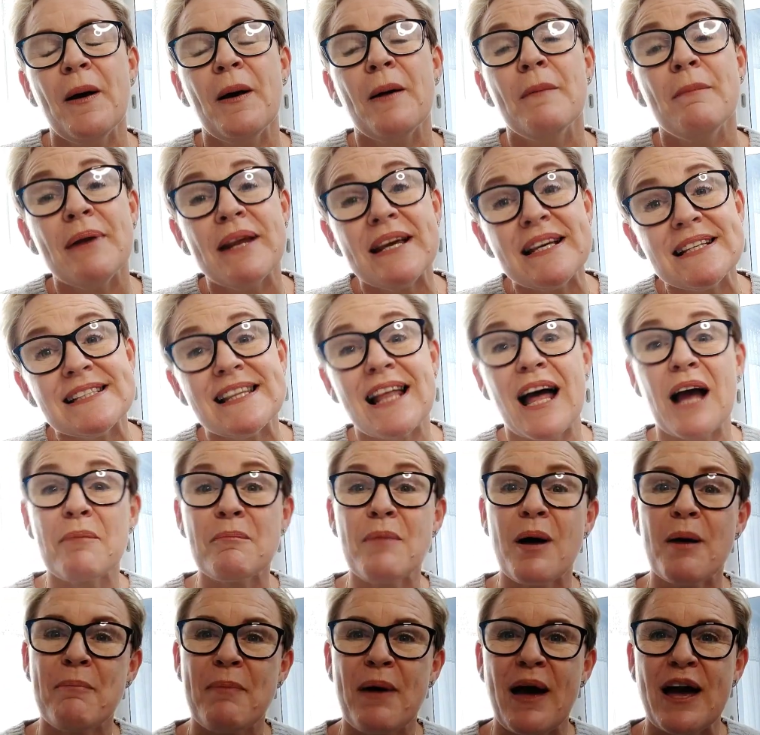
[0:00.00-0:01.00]
Please like
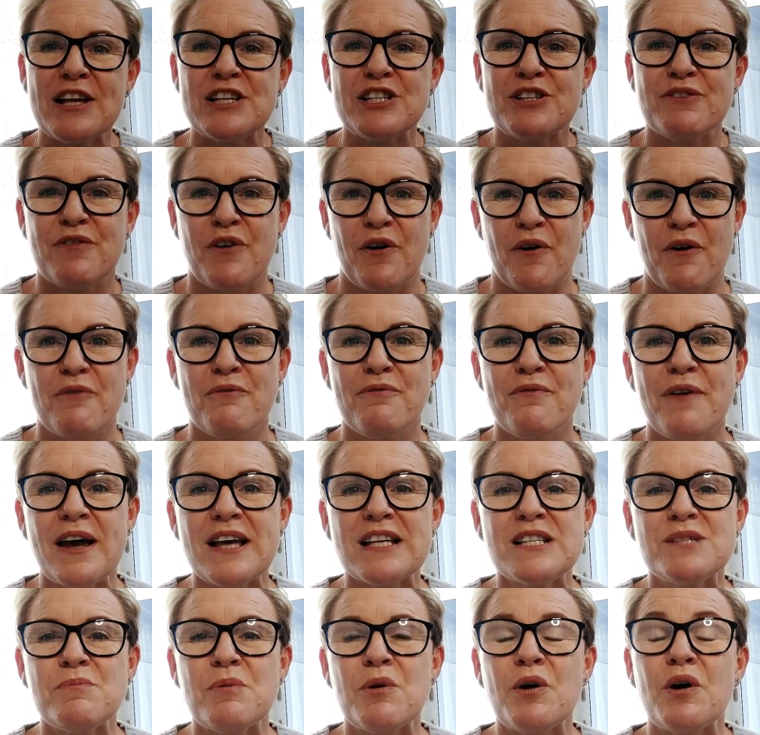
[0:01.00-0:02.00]
my page if you're on
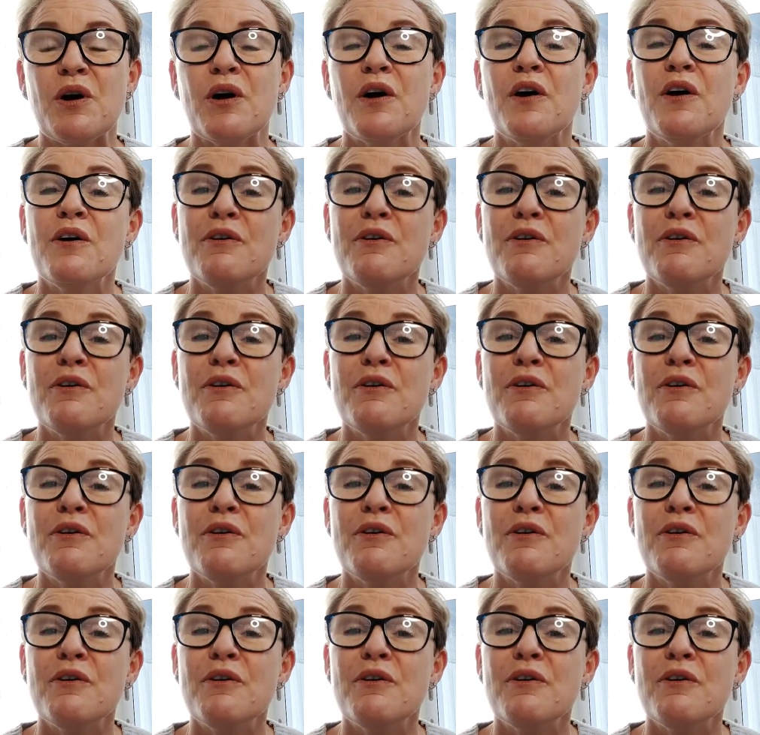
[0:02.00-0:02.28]
Facebook,